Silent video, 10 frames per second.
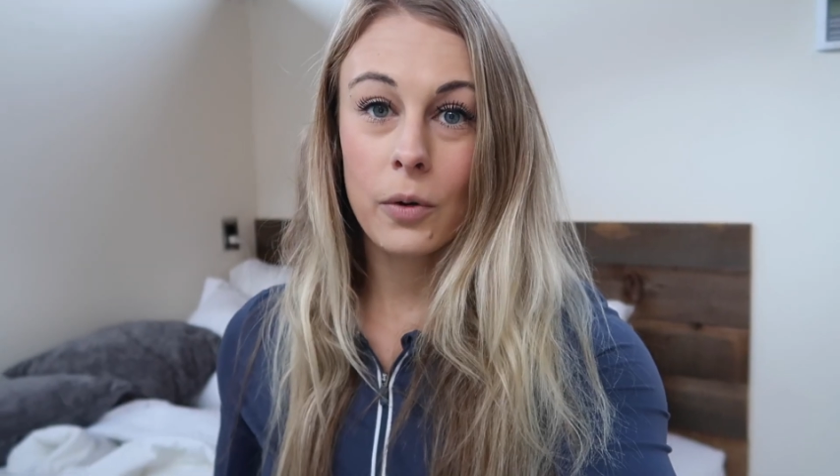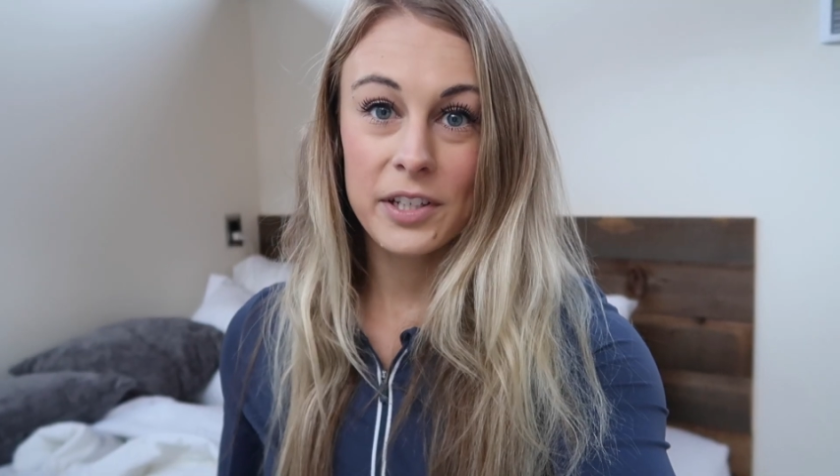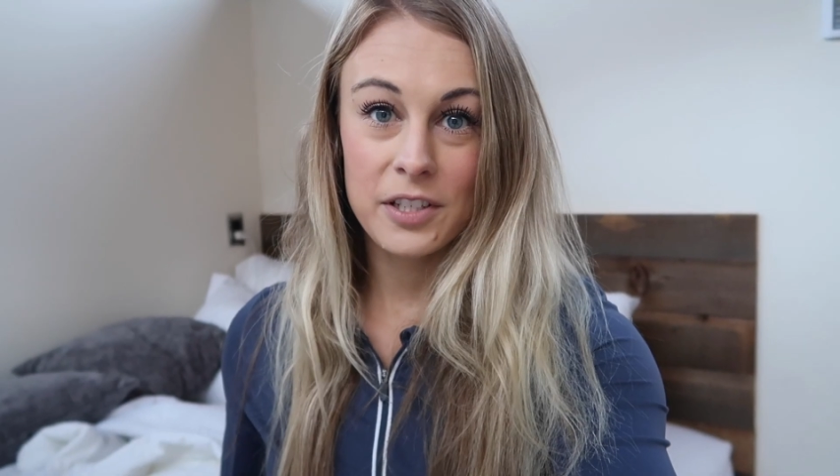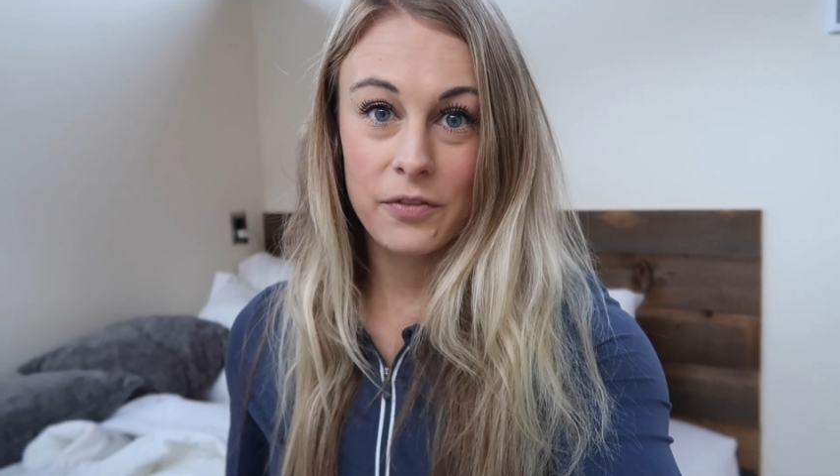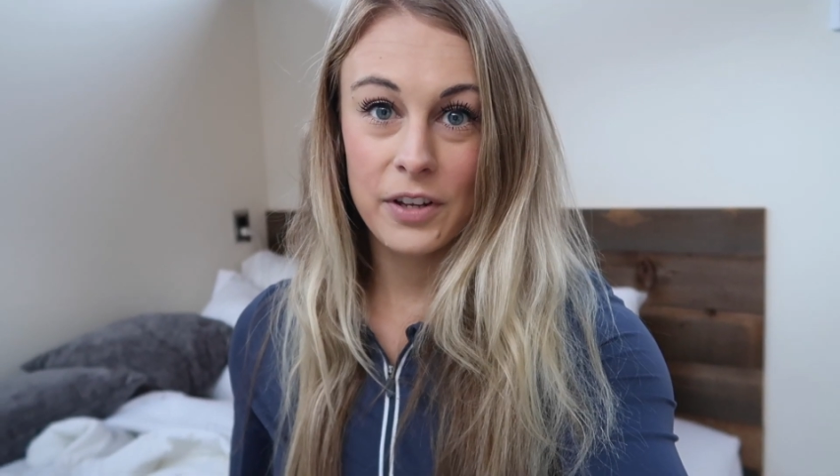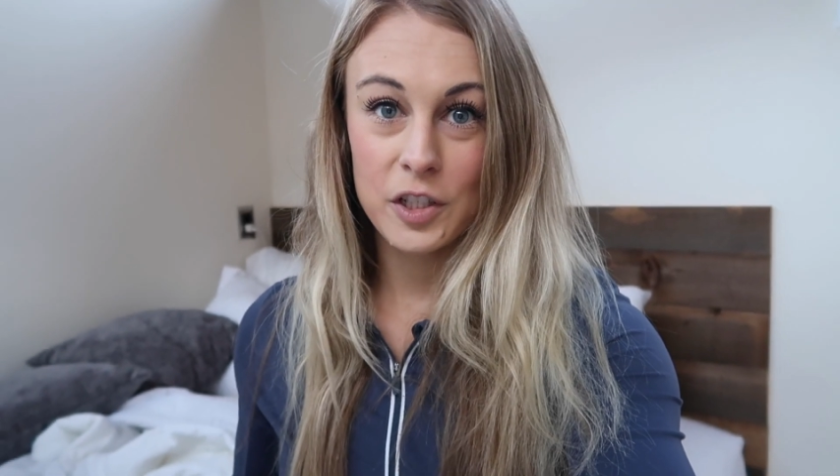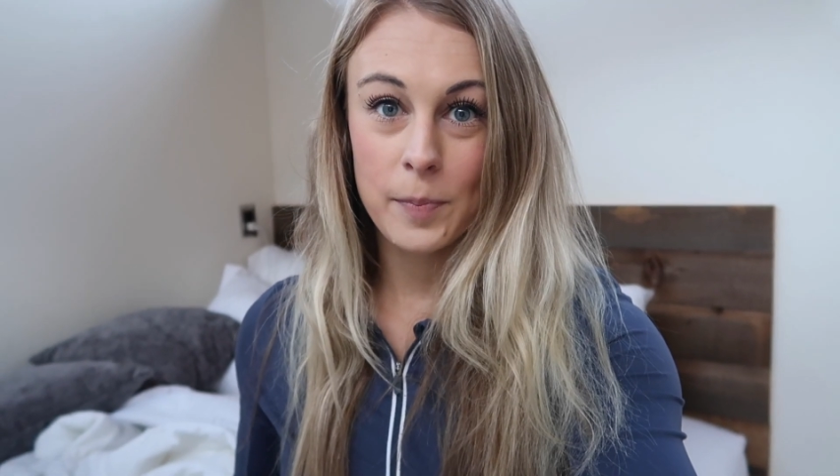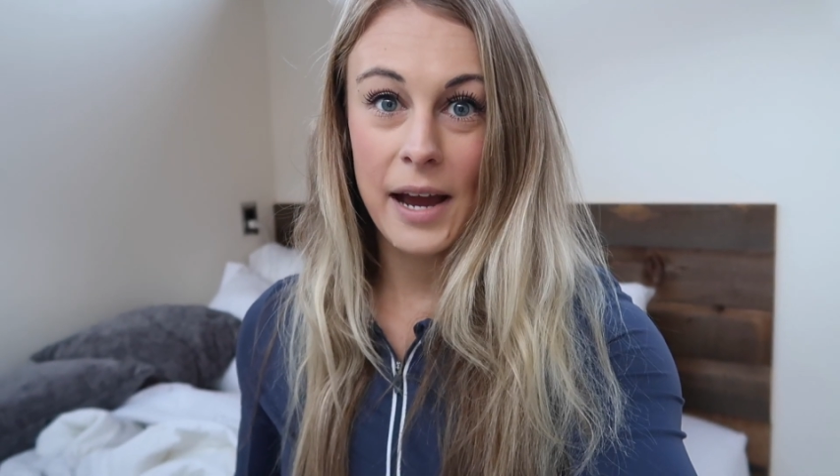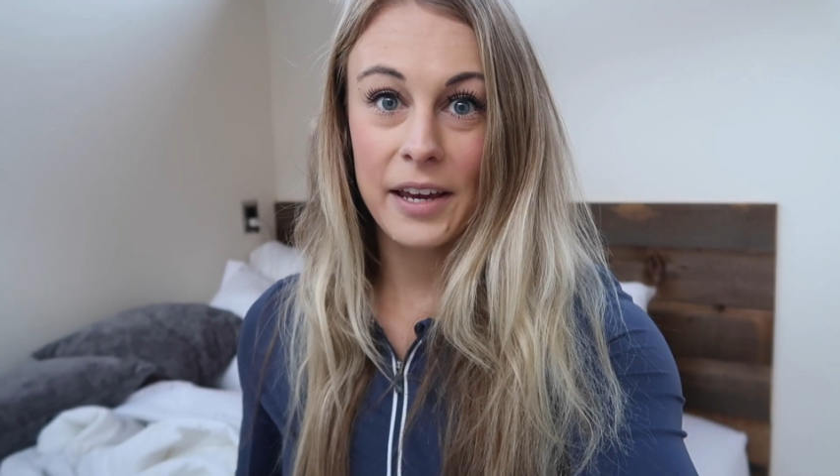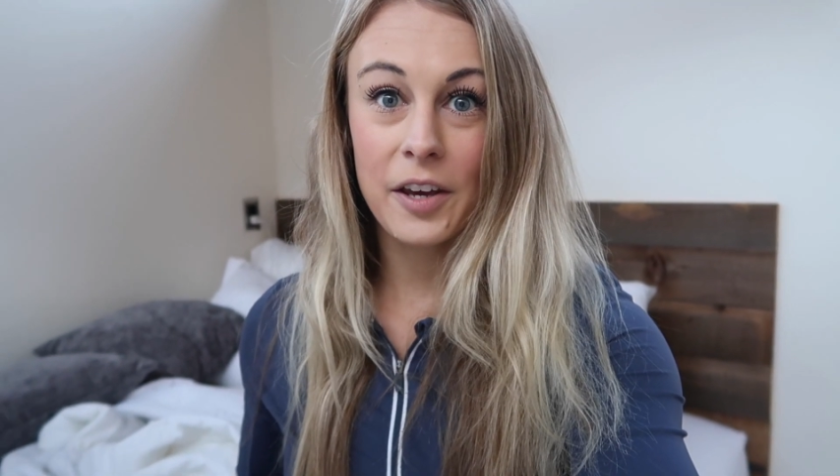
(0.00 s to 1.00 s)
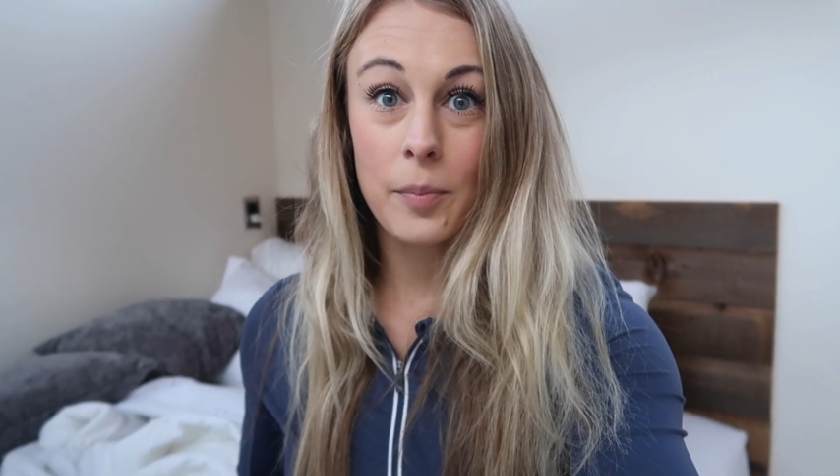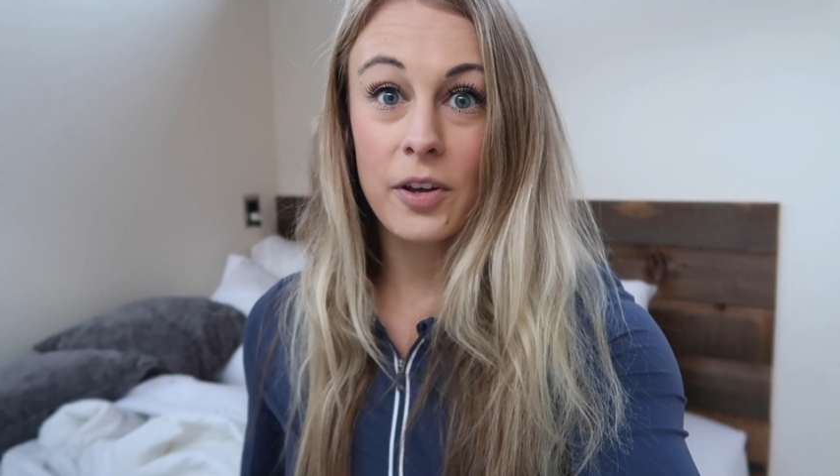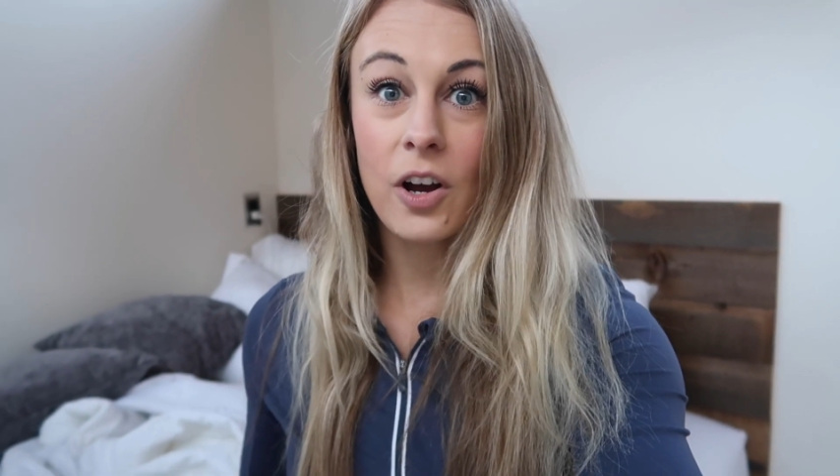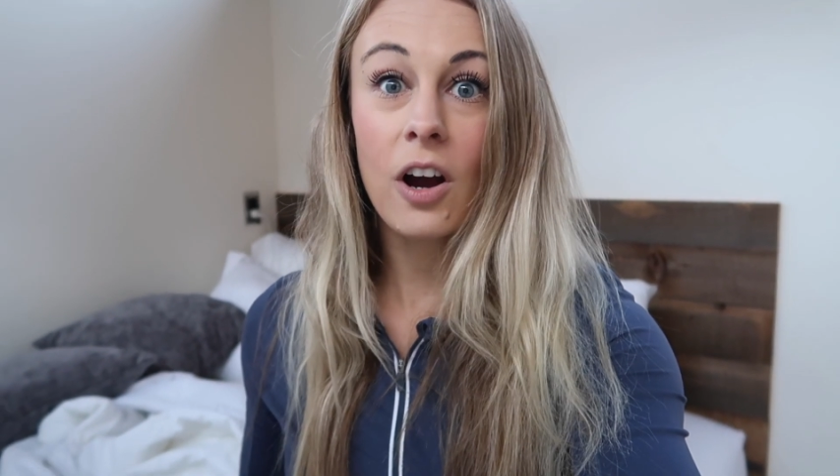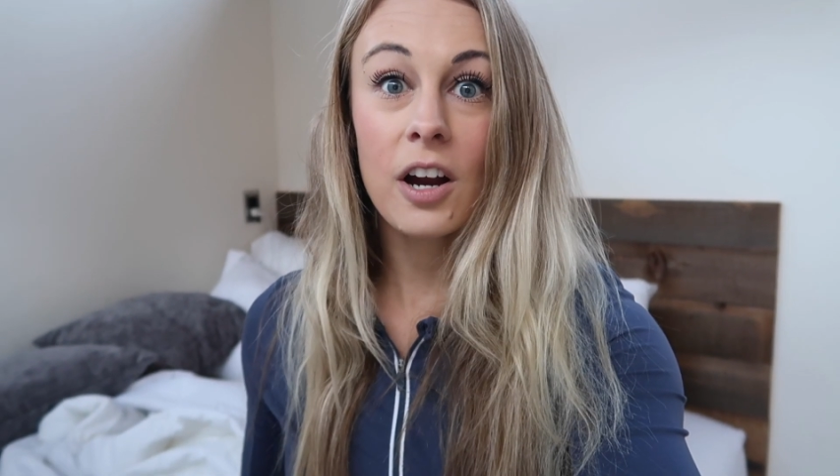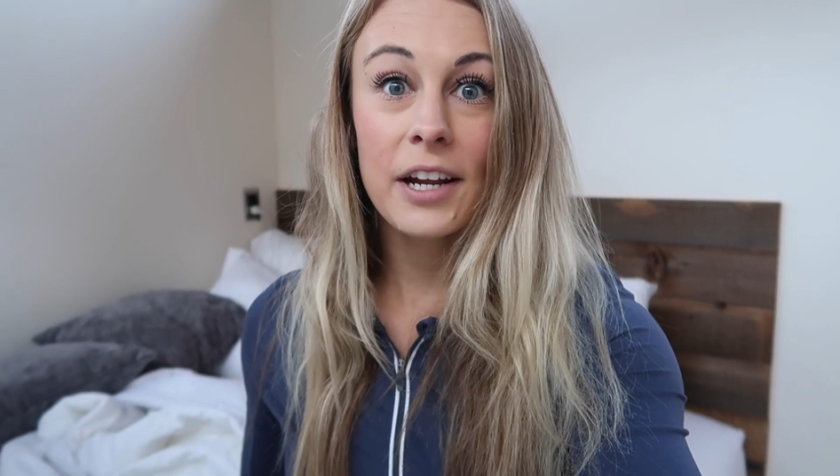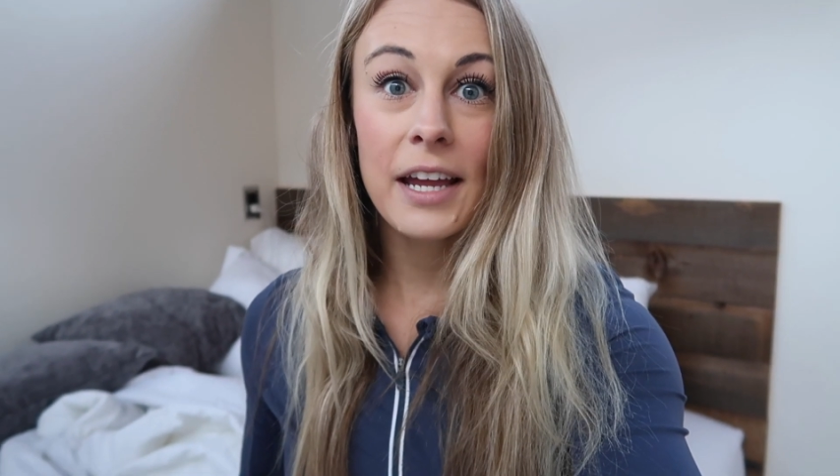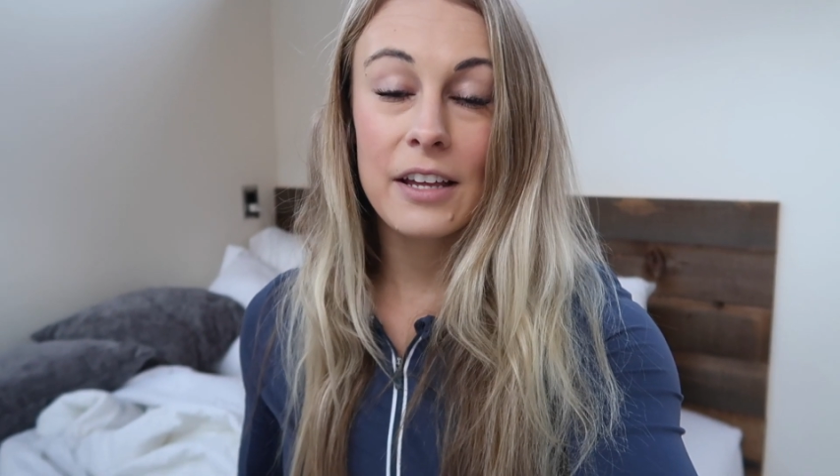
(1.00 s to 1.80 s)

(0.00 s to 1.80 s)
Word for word: going to finish packing up the car